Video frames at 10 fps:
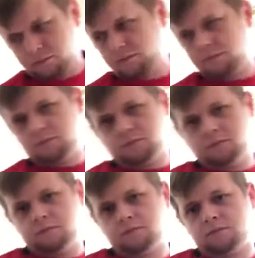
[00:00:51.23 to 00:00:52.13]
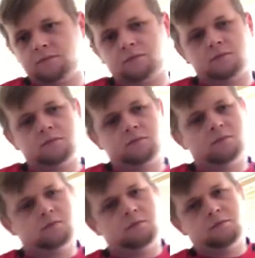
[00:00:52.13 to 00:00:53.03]

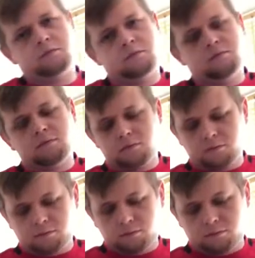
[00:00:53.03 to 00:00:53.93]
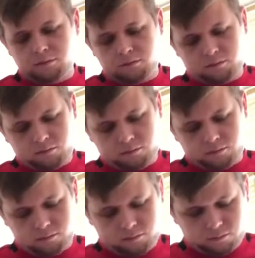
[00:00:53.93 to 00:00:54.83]

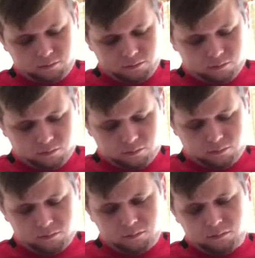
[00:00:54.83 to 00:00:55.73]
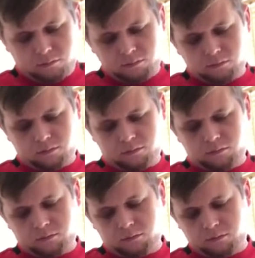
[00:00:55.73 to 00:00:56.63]

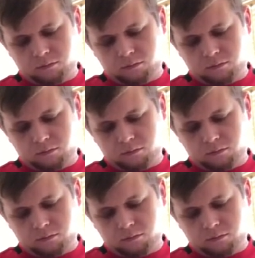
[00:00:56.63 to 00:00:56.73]
The person shown says nothing.